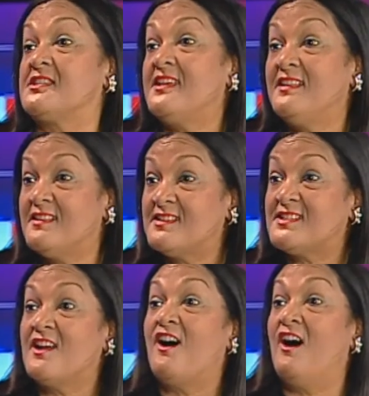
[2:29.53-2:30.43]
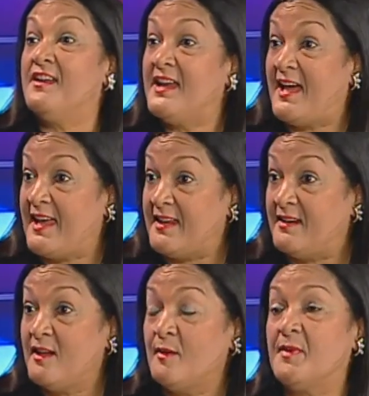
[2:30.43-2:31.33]
skills
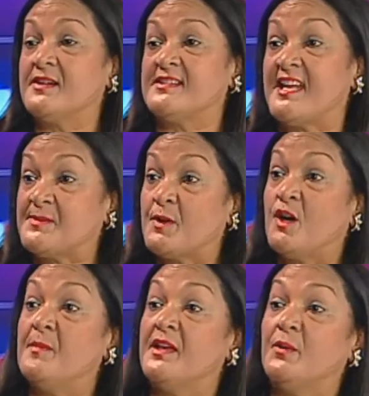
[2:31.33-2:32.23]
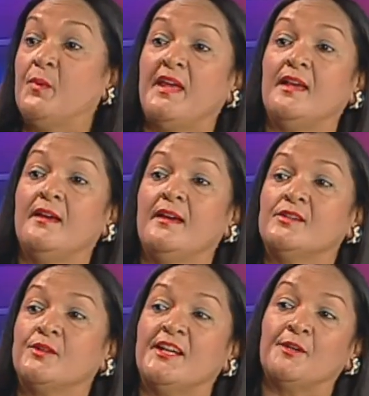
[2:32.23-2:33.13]
online, because that's becoming a way
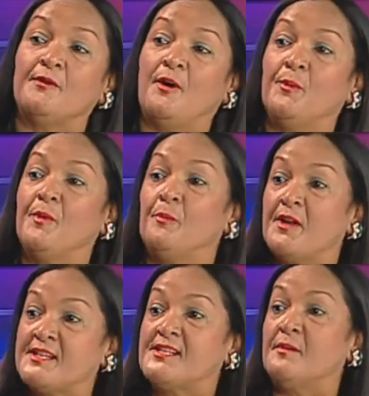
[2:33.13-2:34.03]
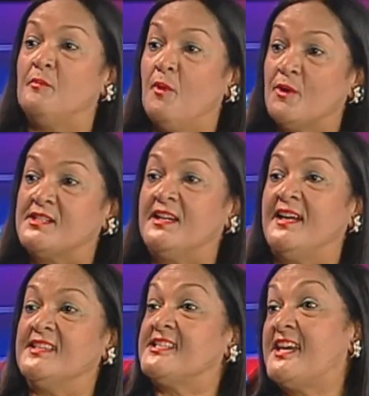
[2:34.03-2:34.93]
to get around the bricks and mortar
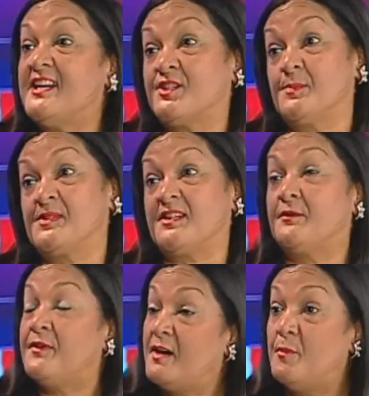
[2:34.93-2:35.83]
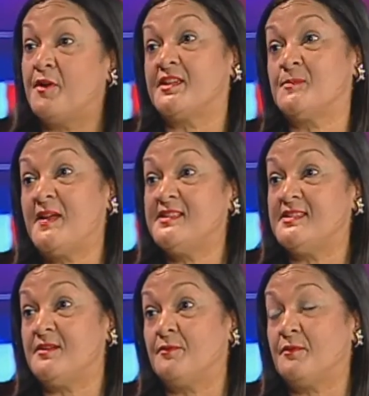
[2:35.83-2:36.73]
and startups that are far more
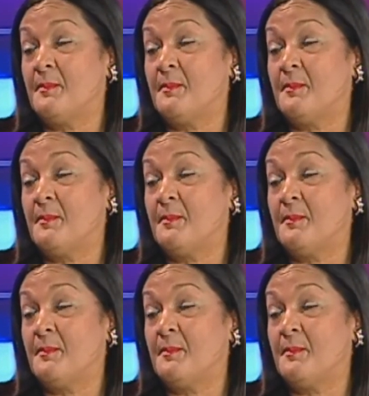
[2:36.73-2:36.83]
expensive.